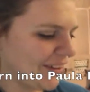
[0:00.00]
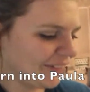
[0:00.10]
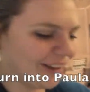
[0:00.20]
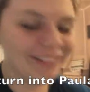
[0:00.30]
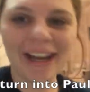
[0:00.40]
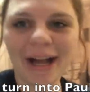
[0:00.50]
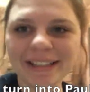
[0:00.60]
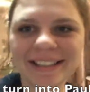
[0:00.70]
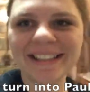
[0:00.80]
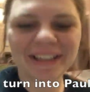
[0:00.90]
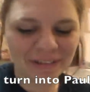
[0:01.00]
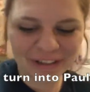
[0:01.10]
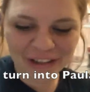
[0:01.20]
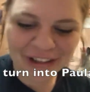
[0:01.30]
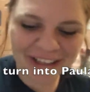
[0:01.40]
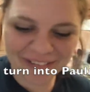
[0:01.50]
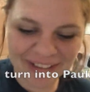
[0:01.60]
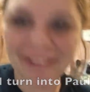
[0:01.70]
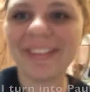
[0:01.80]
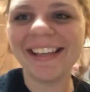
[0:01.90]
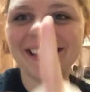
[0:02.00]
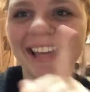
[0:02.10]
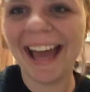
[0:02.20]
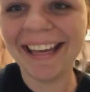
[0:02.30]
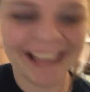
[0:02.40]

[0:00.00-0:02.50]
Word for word: Well, God's still good even if this cake